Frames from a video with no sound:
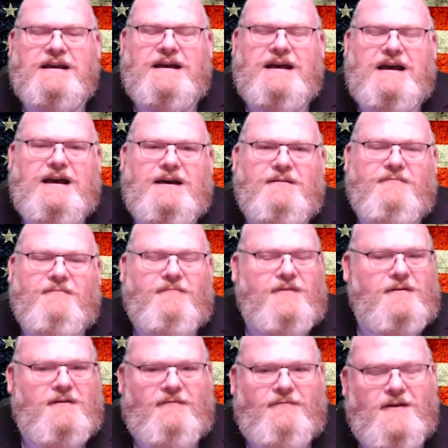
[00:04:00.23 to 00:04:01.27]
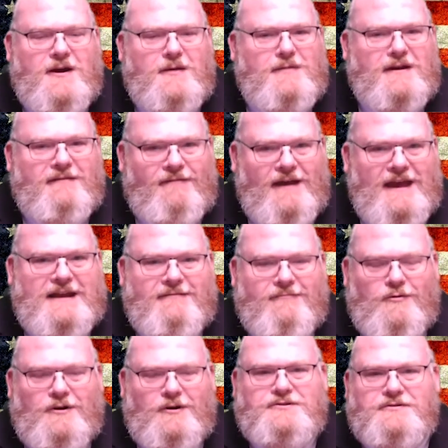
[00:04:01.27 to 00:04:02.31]
a very big fan of
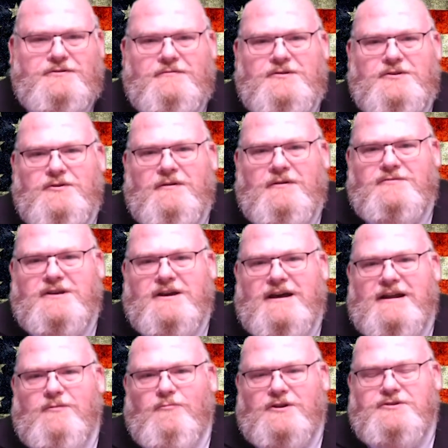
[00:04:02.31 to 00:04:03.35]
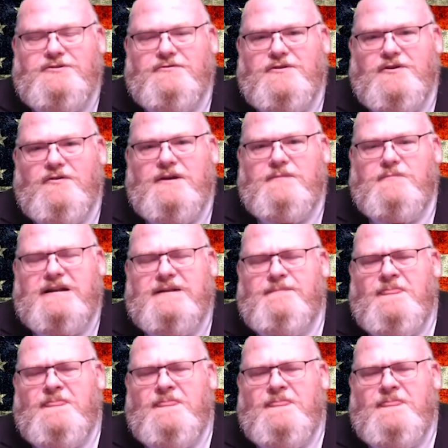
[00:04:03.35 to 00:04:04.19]
what you have done and what you're doing. But